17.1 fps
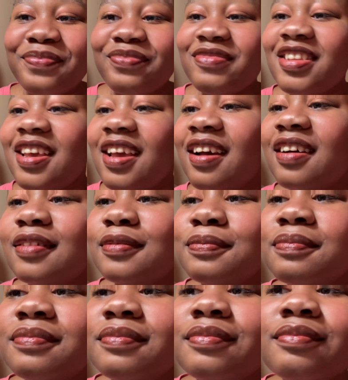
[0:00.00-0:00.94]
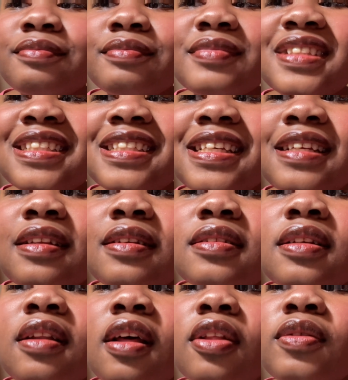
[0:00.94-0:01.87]
Yeah. See, this is
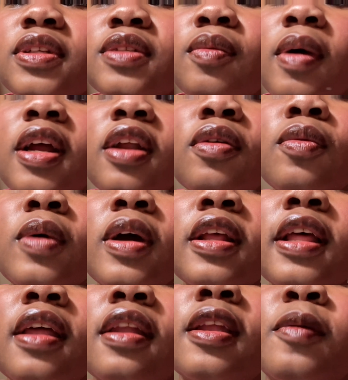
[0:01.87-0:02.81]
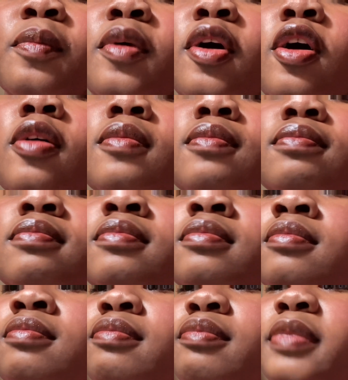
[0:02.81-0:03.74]
another reason why I don't wear that lip balm,
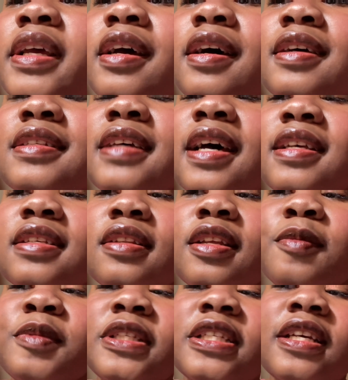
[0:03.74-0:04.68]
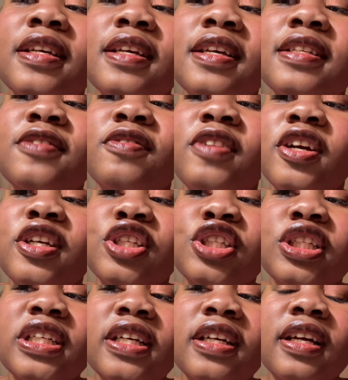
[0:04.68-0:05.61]
because as a lipstick, it's very
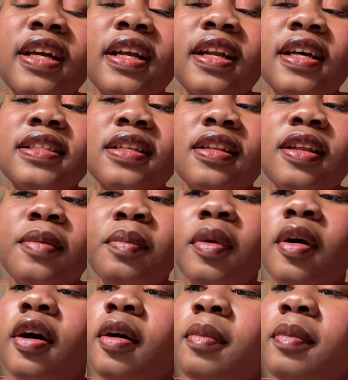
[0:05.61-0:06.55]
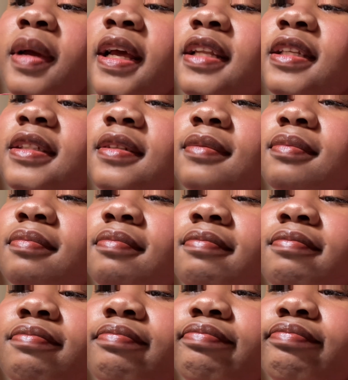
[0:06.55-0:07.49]
sheer, and as a lip balm, it's
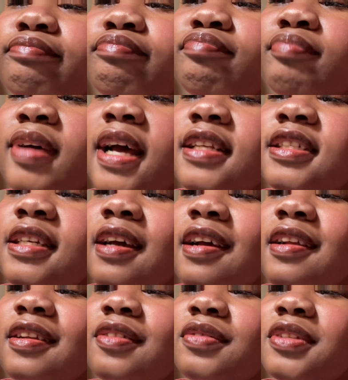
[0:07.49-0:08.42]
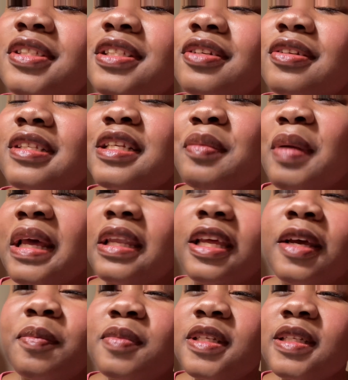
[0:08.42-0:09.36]
patchy kind of. You still see my
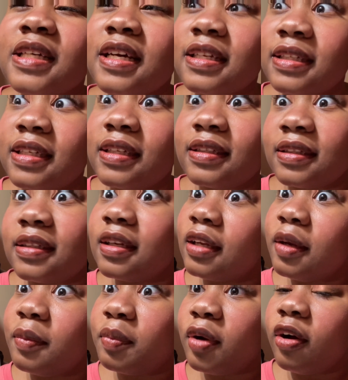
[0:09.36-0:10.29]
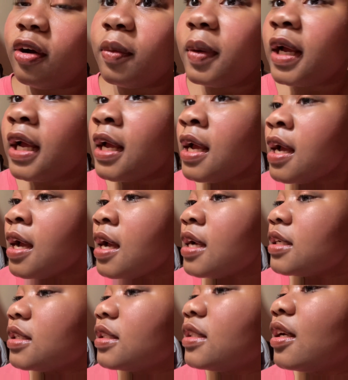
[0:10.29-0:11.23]
lips because it's a lip balm.
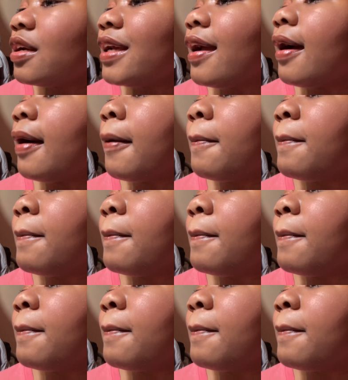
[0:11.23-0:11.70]
So yeah.